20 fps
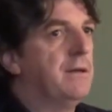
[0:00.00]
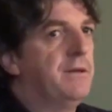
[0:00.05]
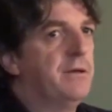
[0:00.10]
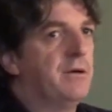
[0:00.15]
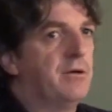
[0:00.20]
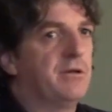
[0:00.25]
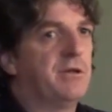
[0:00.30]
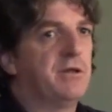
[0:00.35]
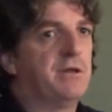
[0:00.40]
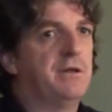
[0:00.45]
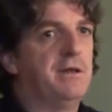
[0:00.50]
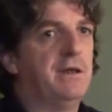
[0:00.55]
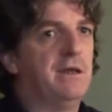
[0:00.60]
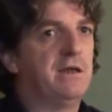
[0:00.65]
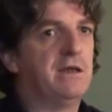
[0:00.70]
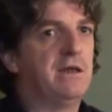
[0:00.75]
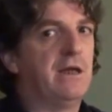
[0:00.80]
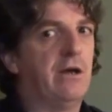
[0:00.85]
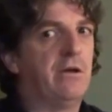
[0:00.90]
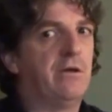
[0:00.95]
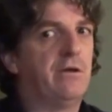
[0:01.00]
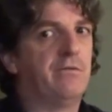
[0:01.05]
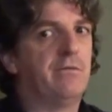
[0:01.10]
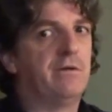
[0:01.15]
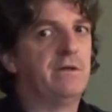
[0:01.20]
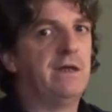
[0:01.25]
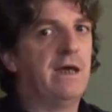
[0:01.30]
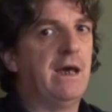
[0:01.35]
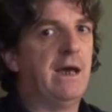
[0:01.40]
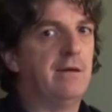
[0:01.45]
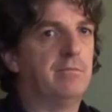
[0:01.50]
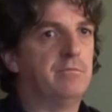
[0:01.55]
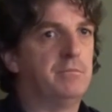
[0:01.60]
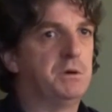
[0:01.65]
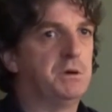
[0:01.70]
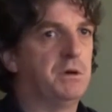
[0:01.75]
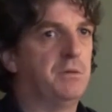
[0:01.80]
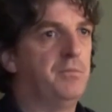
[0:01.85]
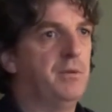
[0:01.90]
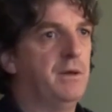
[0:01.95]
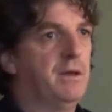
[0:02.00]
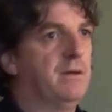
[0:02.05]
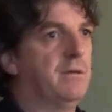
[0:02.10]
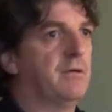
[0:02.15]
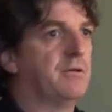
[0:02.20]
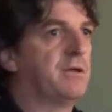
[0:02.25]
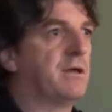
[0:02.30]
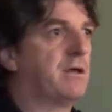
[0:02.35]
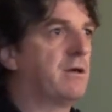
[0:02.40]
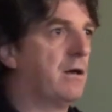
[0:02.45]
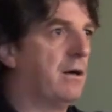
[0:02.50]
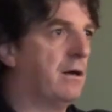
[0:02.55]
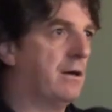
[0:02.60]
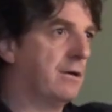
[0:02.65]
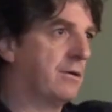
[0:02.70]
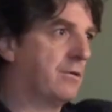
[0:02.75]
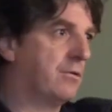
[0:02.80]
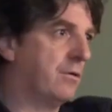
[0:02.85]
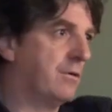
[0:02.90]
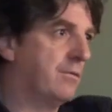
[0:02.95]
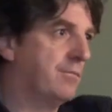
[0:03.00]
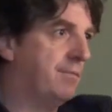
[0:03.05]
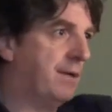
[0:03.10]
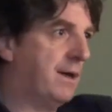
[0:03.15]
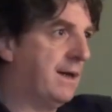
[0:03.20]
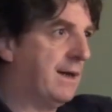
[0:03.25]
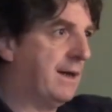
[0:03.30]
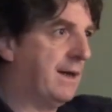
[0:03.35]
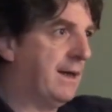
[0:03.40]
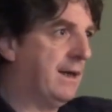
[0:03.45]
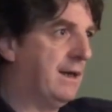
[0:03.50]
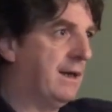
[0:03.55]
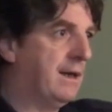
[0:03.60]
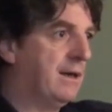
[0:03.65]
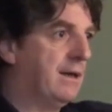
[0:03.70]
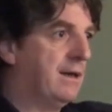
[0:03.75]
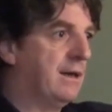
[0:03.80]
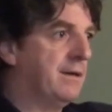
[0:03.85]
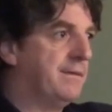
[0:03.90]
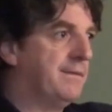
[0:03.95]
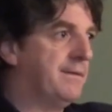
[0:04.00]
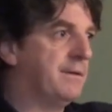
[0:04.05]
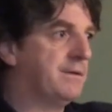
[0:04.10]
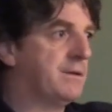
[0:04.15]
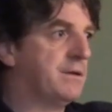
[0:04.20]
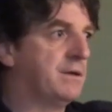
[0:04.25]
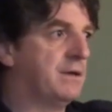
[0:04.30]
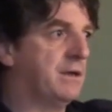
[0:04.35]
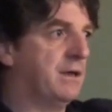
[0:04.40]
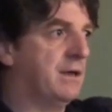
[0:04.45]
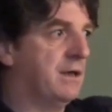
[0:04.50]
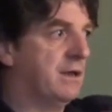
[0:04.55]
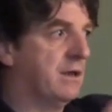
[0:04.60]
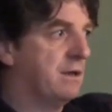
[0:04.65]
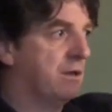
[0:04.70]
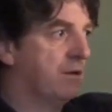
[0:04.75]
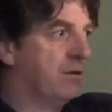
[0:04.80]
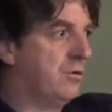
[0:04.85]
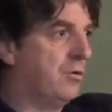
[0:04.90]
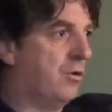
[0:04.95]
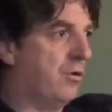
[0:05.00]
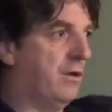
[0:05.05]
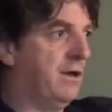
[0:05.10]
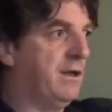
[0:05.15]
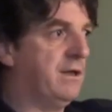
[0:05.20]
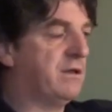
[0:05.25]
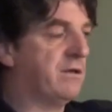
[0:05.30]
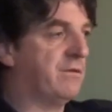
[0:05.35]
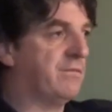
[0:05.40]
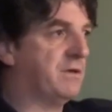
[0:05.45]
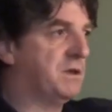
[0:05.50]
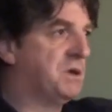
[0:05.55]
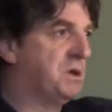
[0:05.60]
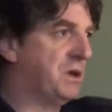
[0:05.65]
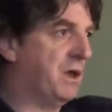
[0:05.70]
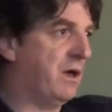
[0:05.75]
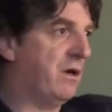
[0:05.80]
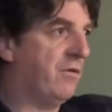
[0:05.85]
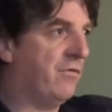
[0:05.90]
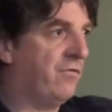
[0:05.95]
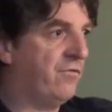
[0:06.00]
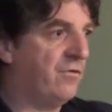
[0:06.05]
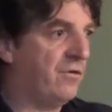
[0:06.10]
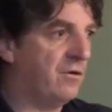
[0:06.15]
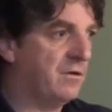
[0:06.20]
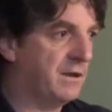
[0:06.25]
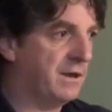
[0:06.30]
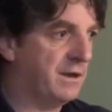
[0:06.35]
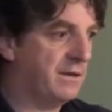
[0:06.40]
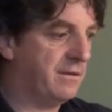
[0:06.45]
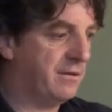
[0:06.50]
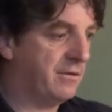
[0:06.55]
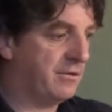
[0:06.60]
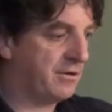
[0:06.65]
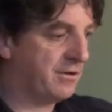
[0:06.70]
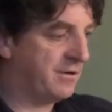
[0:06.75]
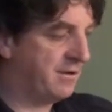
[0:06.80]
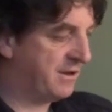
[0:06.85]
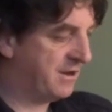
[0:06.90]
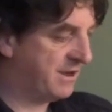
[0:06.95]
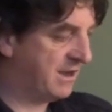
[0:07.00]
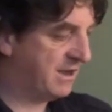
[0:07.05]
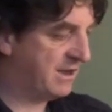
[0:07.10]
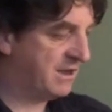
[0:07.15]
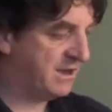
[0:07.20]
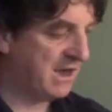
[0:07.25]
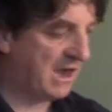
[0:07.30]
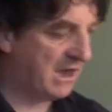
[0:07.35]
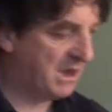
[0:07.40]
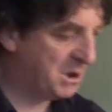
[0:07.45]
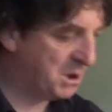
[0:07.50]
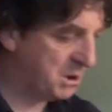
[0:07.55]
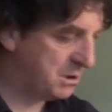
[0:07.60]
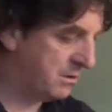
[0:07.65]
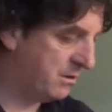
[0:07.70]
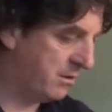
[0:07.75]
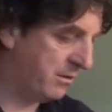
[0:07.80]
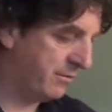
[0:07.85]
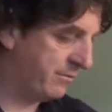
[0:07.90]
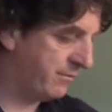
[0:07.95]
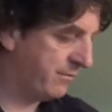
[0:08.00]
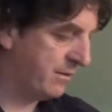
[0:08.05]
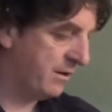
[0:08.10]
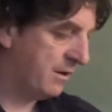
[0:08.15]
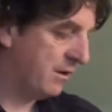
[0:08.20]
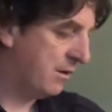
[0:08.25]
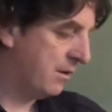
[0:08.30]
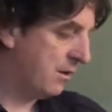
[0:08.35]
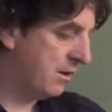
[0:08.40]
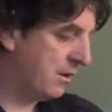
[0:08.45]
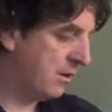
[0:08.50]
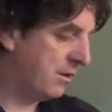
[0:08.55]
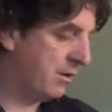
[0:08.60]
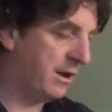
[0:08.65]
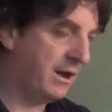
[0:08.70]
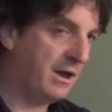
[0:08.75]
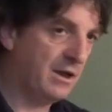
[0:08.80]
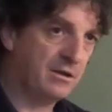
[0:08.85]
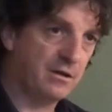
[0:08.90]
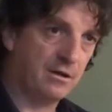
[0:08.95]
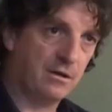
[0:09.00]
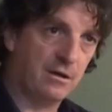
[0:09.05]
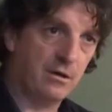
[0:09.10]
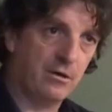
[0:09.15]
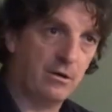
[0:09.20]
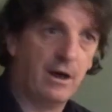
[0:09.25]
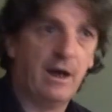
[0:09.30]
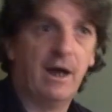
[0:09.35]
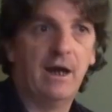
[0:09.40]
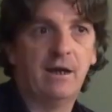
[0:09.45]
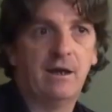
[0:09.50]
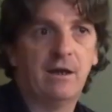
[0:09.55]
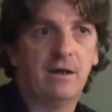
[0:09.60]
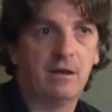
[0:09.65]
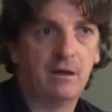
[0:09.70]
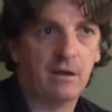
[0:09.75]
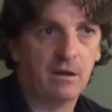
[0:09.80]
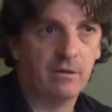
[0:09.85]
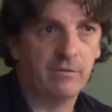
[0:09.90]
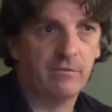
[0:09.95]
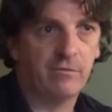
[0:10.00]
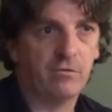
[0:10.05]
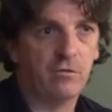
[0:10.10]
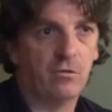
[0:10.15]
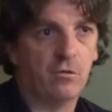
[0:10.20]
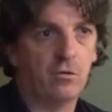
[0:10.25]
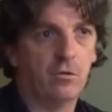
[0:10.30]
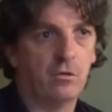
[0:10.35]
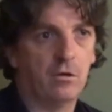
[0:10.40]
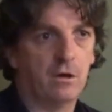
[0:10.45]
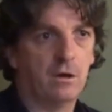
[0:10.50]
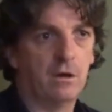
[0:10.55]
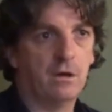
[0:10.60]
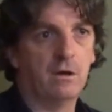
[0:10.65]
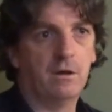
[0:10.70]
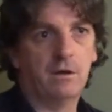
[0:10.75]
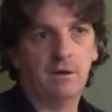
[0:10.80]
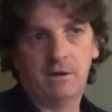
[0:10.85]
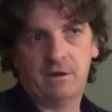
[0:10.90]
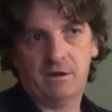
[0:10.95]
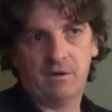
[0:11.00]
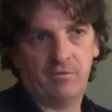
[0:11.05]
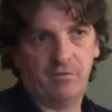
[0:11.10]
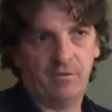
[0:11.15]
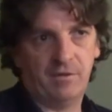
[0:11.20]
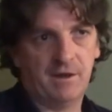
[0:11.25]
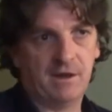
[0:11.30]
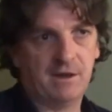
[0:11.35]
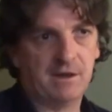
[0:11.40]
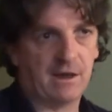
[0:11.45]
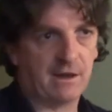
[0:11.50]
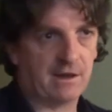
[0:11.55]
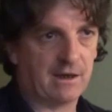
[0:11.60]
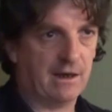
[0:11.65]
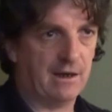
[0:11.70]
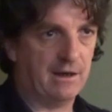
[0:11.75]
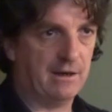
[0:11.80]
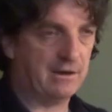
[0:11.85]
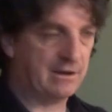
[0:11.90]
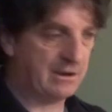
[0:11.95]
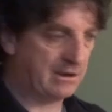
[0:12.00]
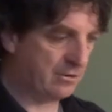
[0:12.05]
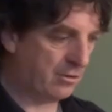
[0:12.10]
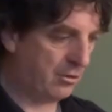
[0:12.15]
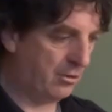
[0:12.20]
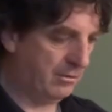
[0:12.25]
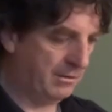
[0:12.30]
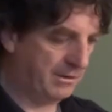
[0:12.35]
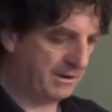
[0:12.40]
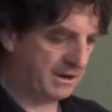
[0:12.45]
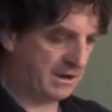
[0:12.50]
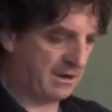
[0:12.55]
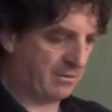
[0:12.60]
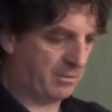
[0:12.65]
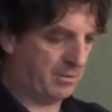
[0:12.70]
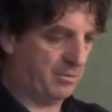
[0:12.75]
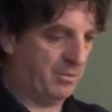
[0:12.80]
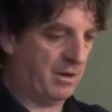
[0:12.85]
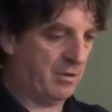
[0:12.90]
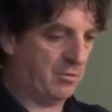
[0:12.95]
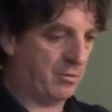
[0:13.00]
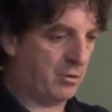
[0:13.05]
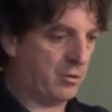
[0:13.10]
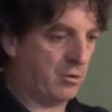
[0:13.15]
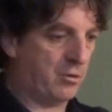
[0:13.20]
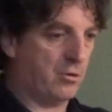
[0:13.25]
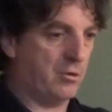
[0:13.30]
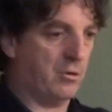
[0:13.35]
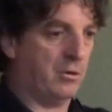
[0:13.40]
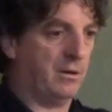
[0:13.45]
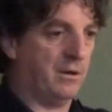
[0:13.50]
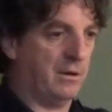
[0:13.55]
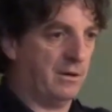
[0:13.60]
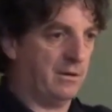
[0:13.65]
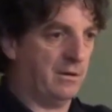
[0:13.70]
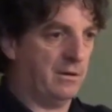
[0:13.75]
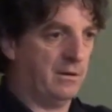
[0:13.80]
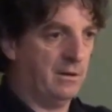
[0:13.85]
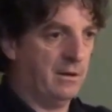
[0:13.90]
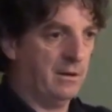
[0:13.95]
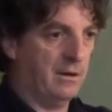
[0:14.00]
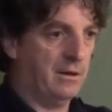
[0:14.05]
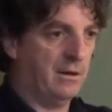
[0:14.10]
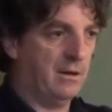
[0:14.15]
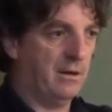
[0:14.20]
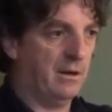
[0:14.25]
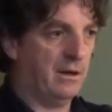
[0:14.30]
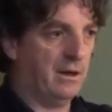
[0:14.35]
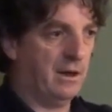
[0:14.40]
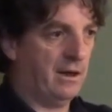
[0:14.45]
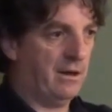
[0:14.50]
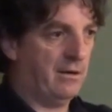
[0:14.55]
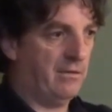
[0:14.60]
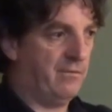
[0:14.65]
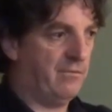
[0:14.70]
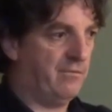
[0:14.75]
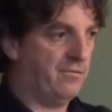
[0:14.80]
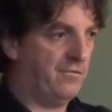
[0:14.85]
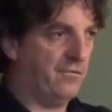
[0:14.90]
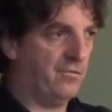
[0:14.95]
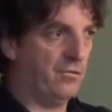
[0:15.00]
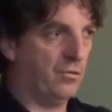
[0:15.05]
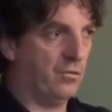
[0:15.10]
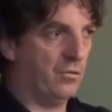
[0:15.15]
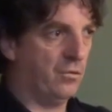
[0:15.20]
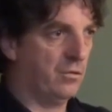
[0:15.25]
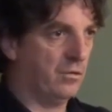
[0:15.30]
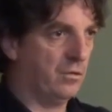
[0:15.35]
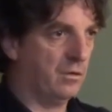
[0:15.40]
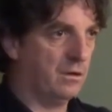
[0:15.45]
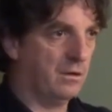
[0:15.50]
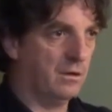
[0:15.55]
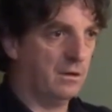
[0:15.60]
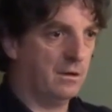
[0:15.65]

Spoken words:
There's the sound of a tap dripping. There's a car going by. There's the noise of a chair falling. There's the sensation of her head hitting the floor. Different things like that. And he says all this stuff's been recorded in full